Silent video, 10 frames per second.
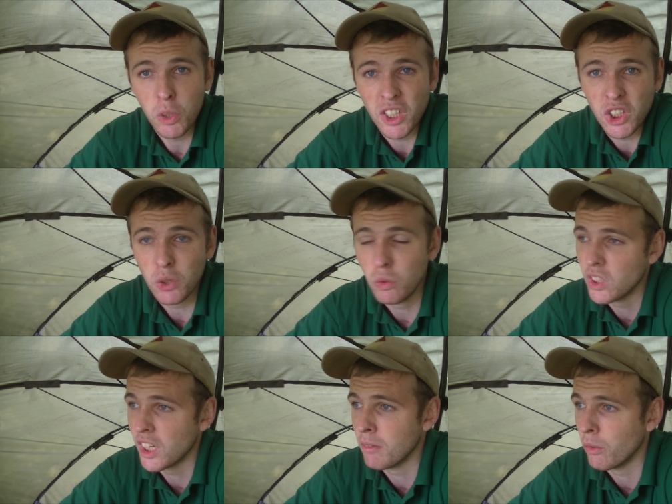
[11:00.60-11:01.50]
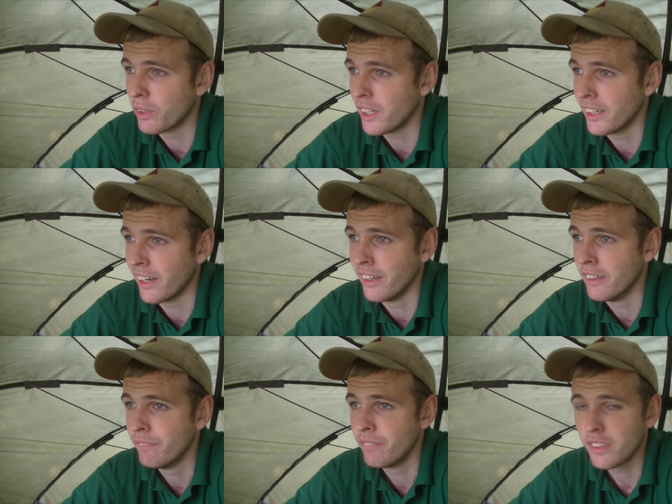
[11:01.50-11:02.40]
at 2, same old, get down here,
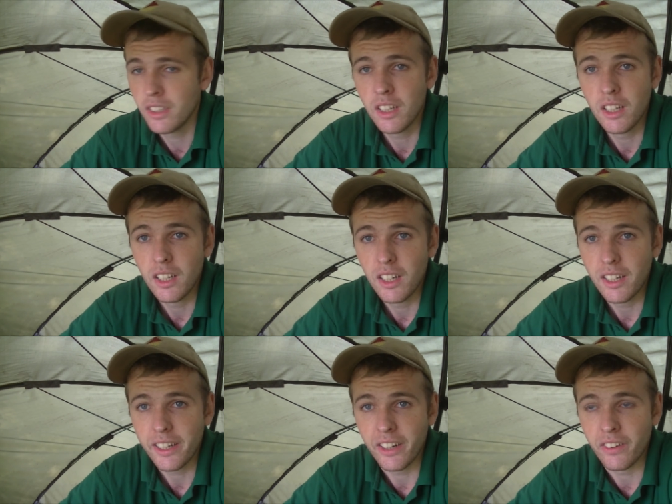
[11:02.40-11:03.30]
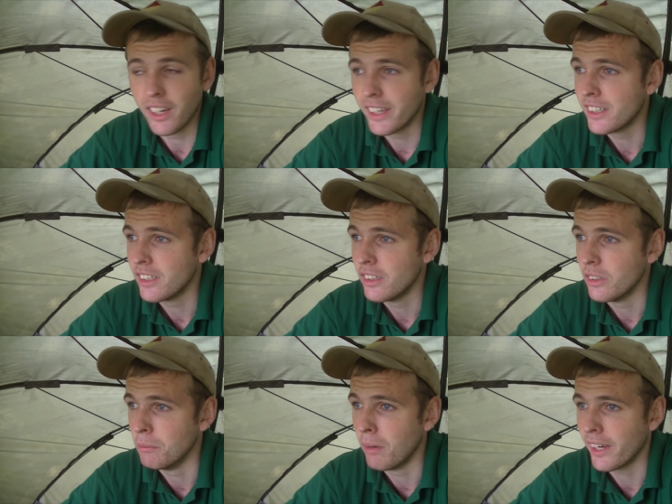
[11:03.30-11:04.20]
get on the lake,
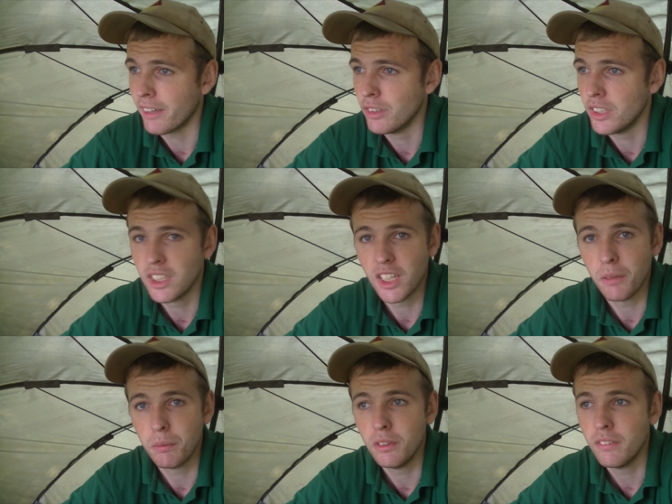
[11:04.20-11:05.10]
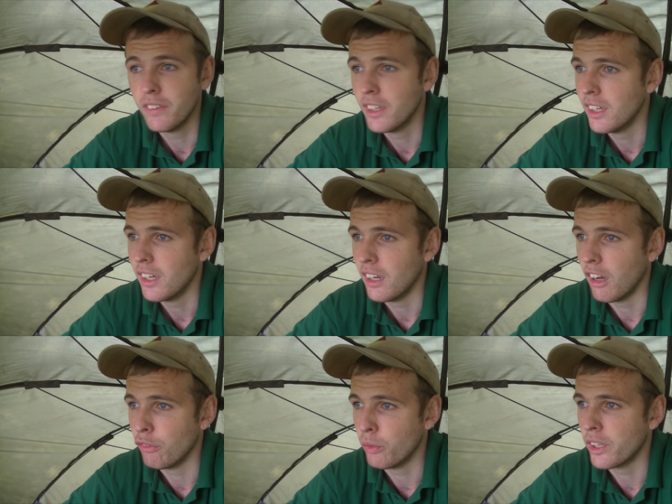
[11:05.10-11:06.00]
unpack everything, set up, and
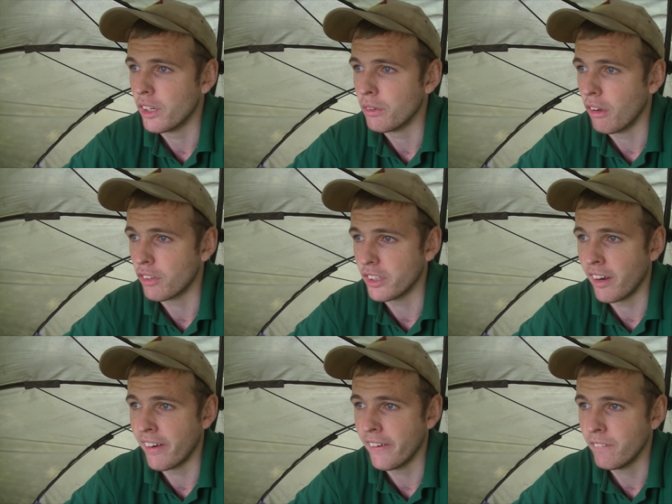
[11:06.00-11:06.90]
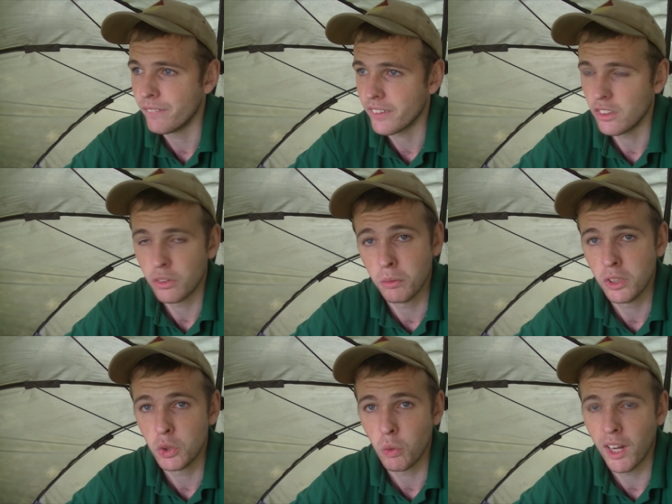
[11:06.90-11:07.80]
off we go. I've got down here, done my
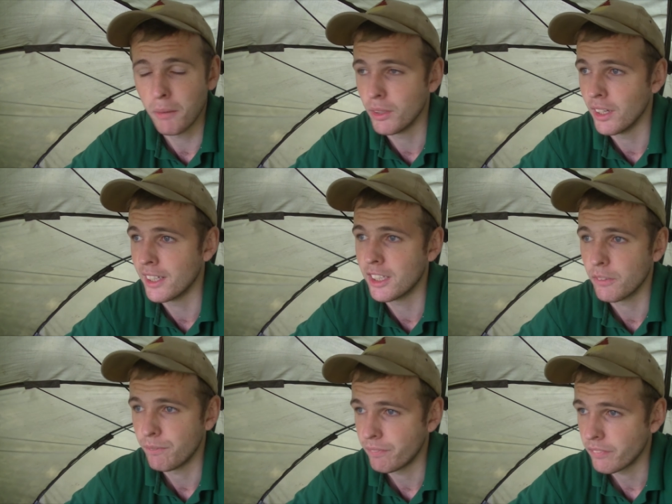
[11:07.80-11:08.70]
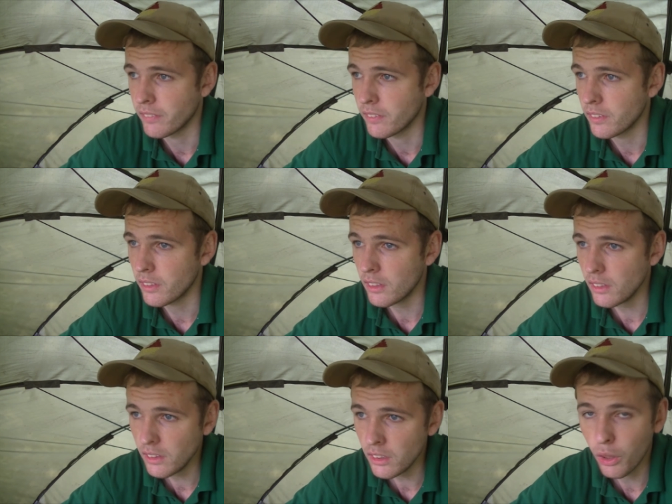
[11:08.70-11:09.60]
usual lap of the lake,
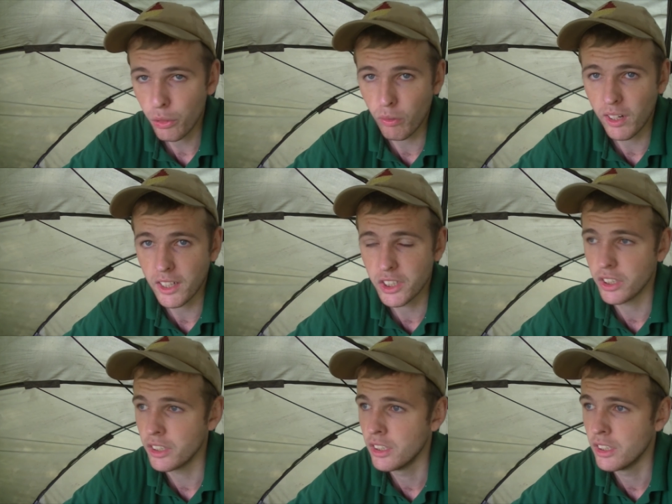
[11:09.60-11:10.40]
3 lads on,